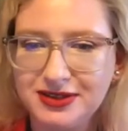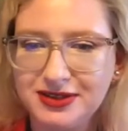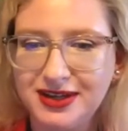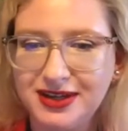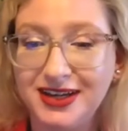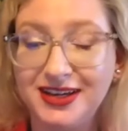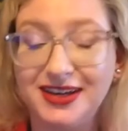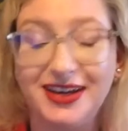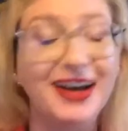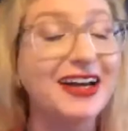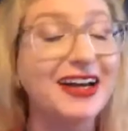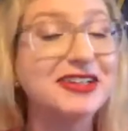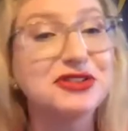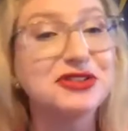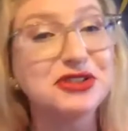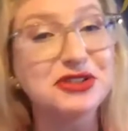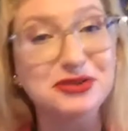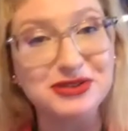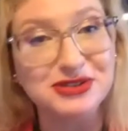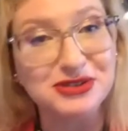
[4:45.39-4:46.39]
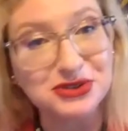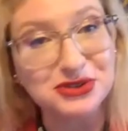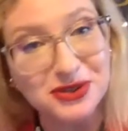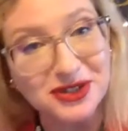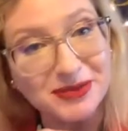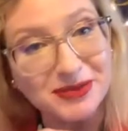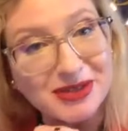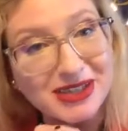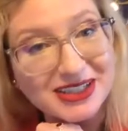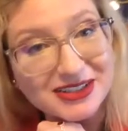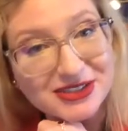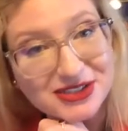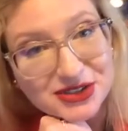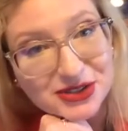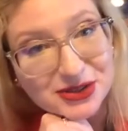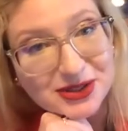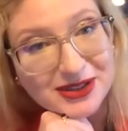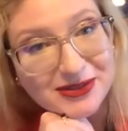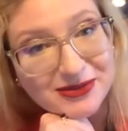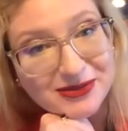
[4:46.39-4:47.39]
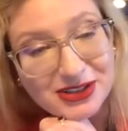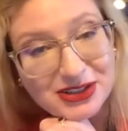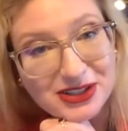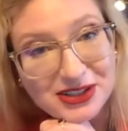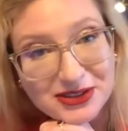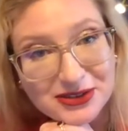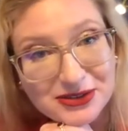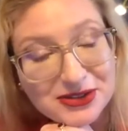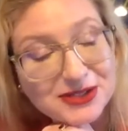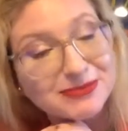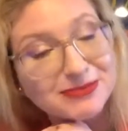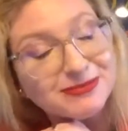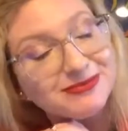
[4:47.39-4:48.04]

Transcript: I, I too enjoy my Instagram videos.